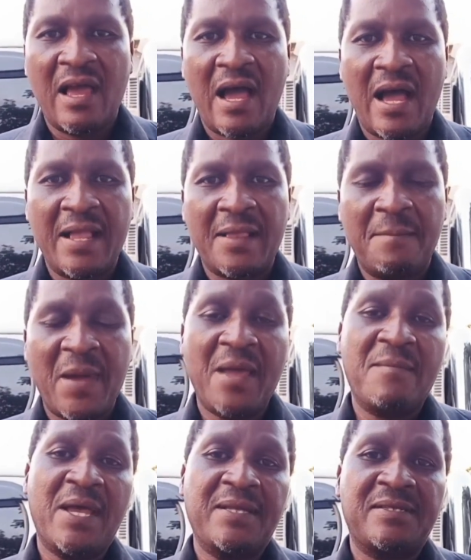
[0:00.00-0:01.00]
and
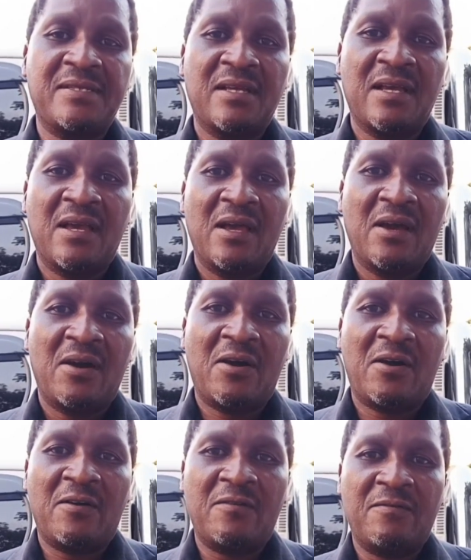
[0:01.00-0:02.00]
payment
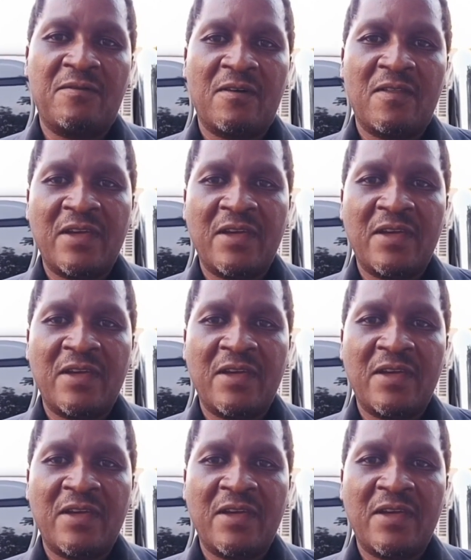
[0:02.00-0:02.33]
of